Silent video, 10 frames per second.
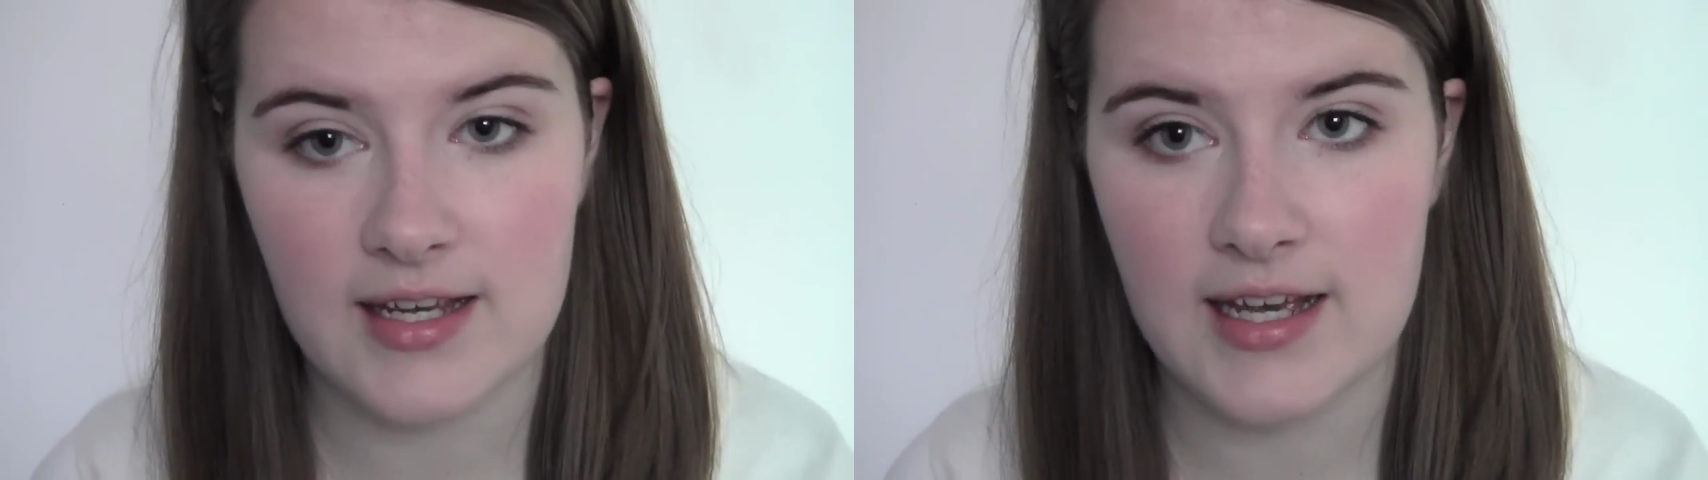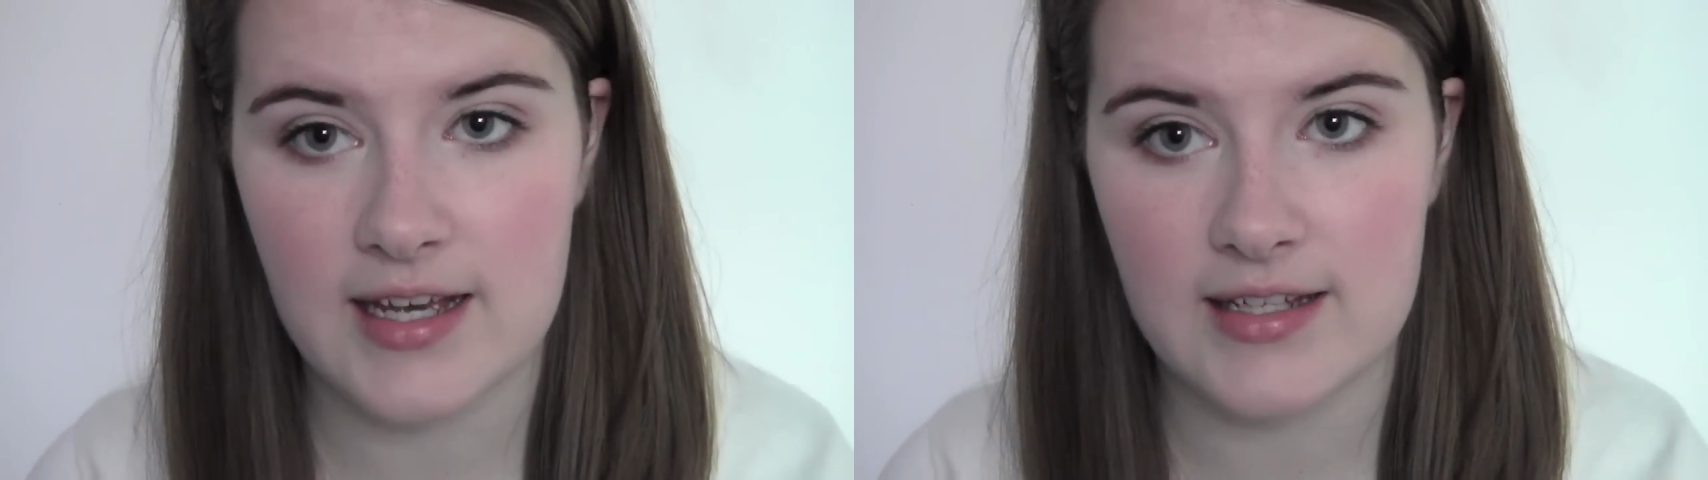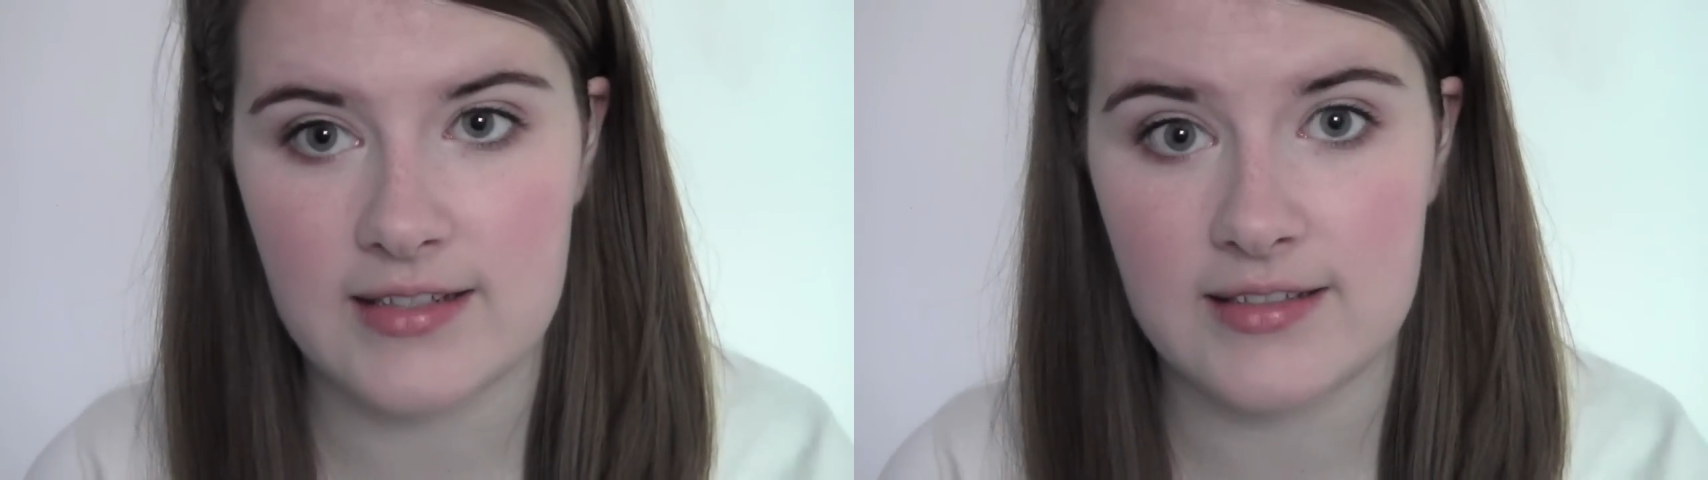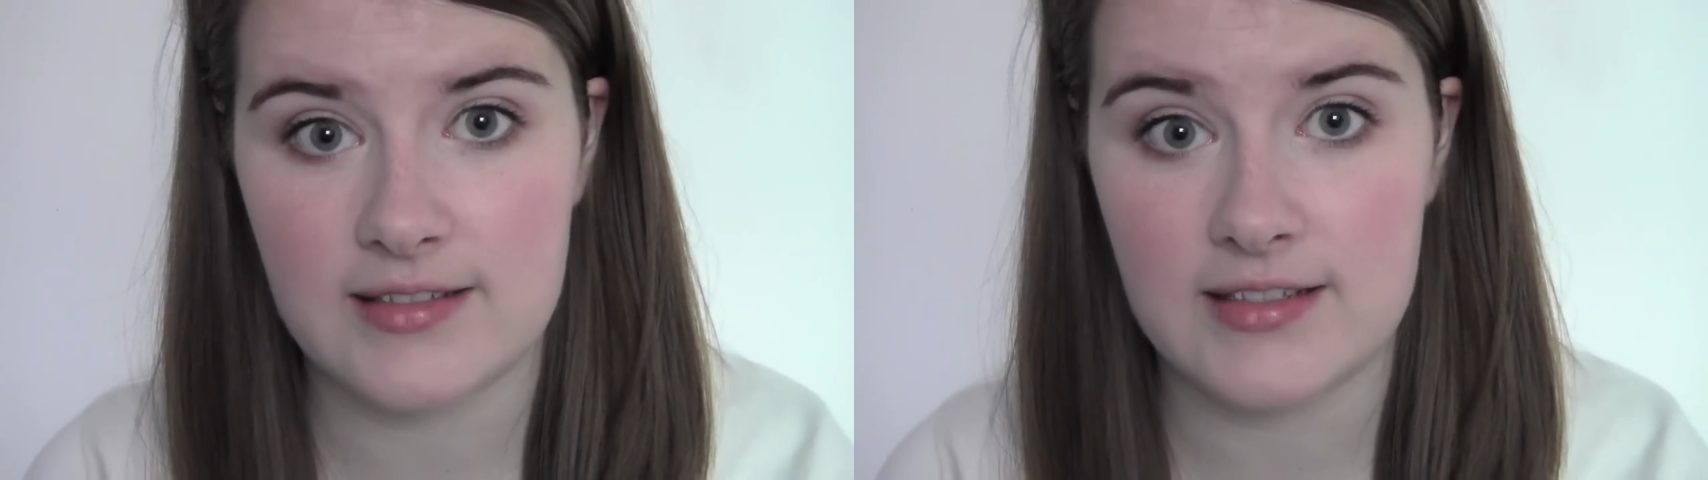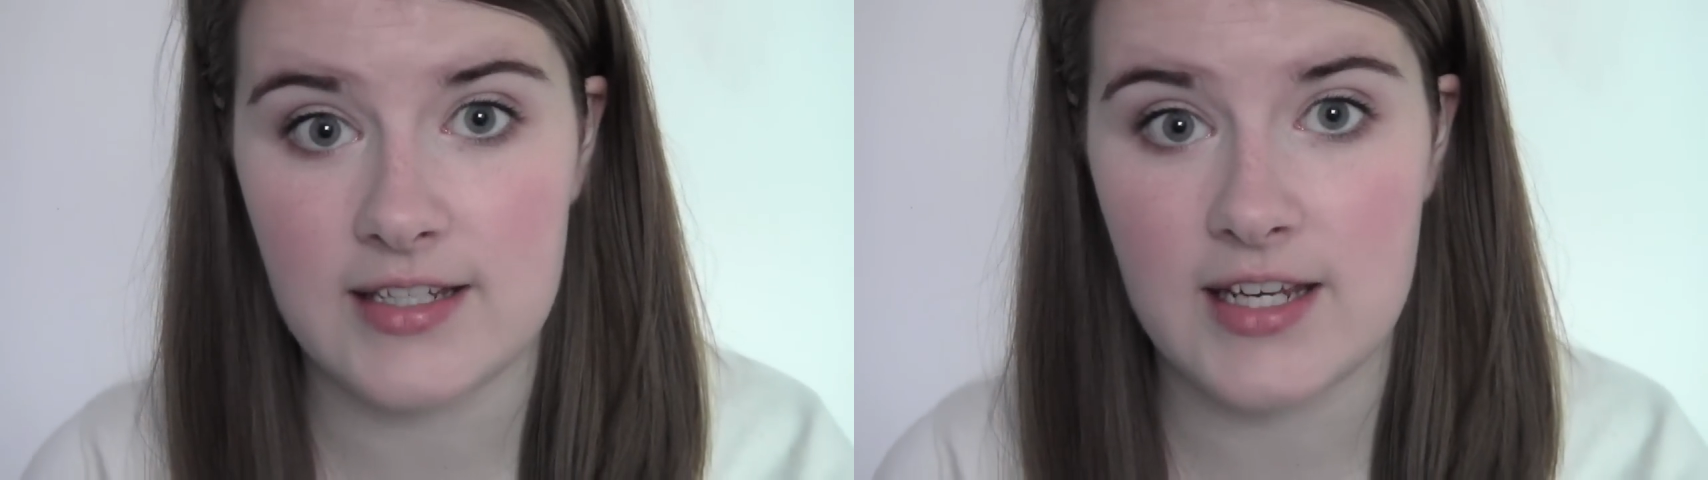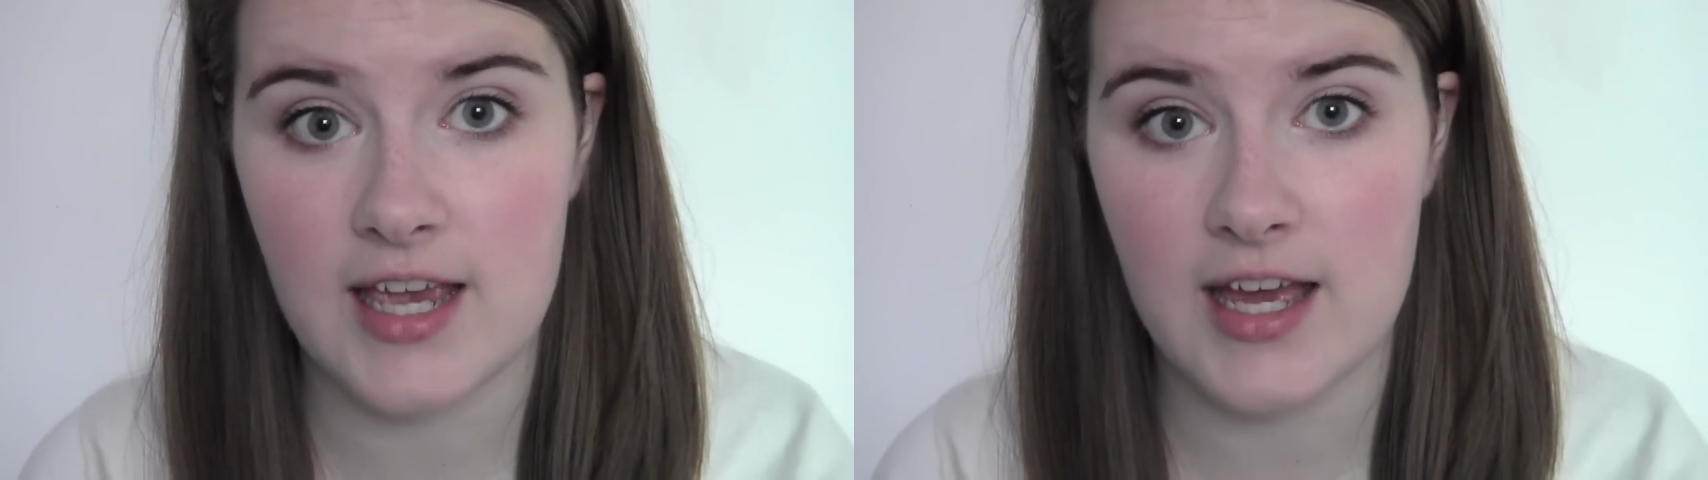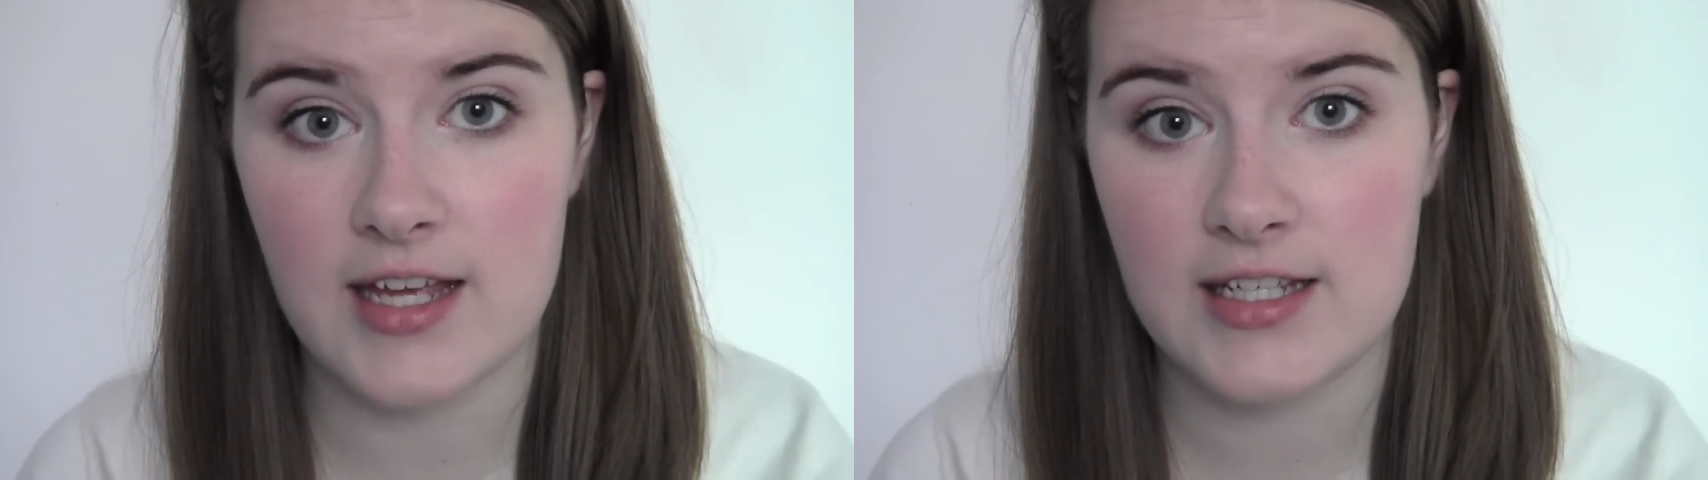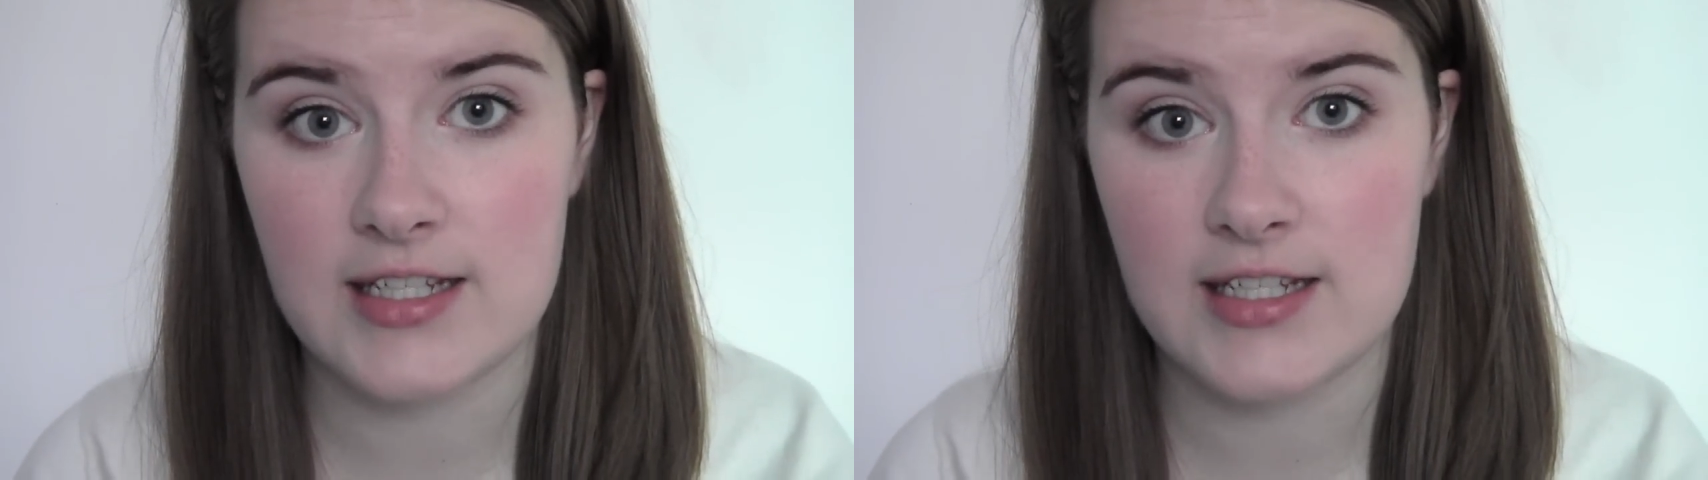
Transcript: and yeah.